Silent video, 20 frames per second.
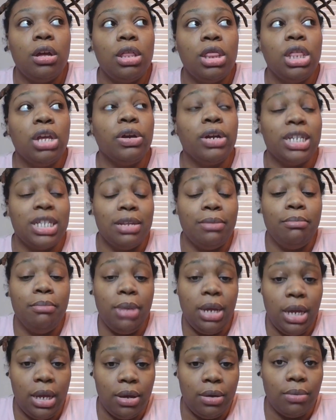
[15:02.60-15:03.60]
there's a
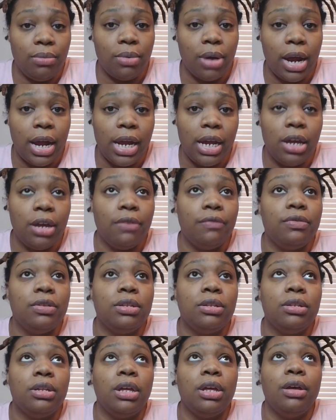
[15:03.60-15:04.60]
meet, right,
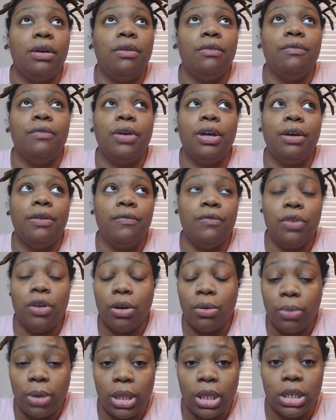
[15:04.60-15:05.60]
of
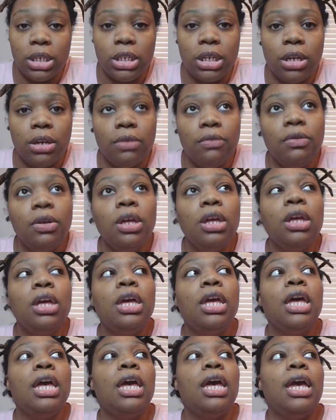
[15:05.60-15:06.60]
your relative
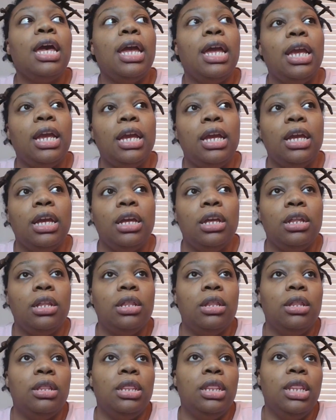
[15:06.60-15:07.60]

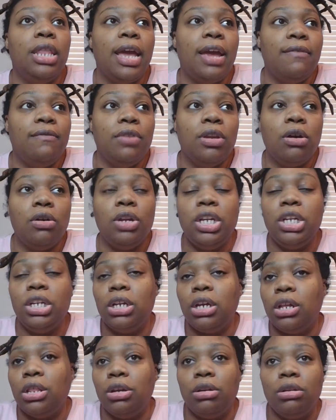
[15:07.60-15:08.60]
and they've known
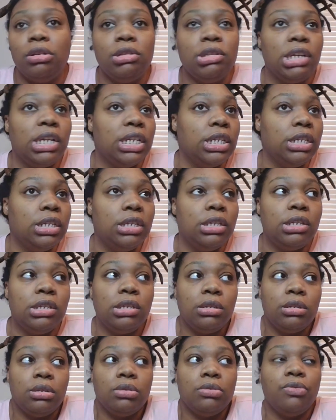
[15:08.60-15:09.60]
each other
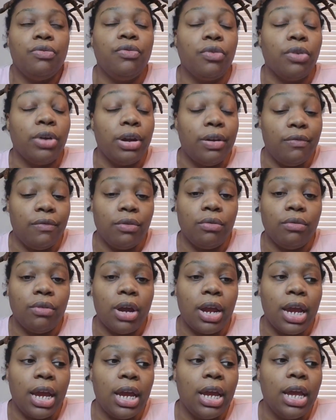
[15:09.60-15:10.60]
since forever,
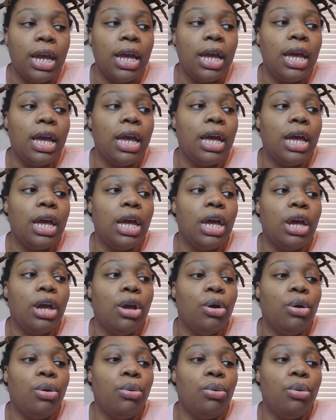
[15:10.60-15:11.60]
right?
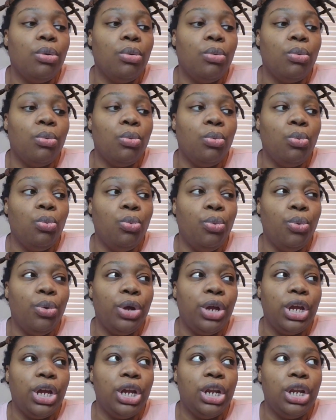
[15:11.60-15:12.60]

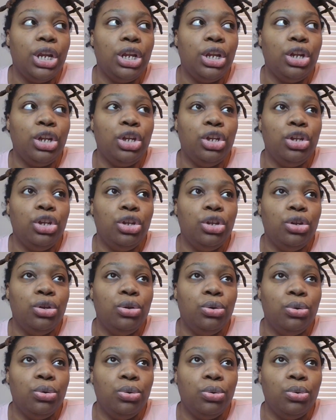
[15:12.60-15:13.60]
Would
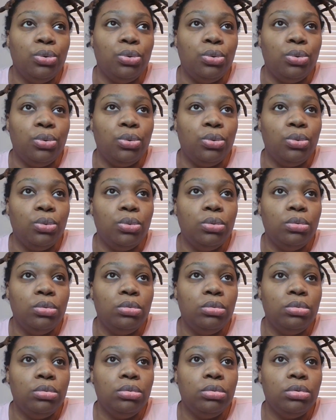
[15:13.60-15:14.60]
you
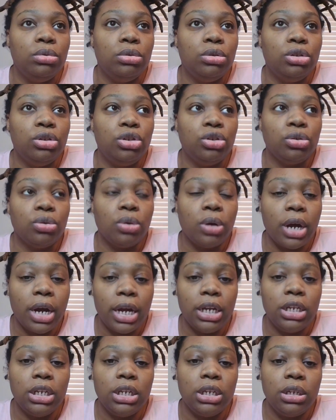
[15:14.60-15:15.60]

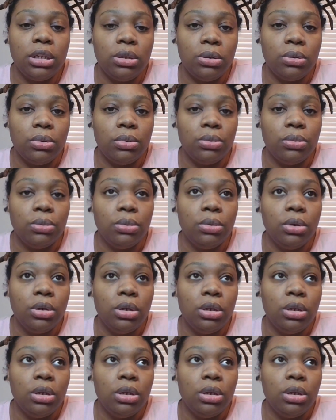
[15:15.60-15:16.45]
try to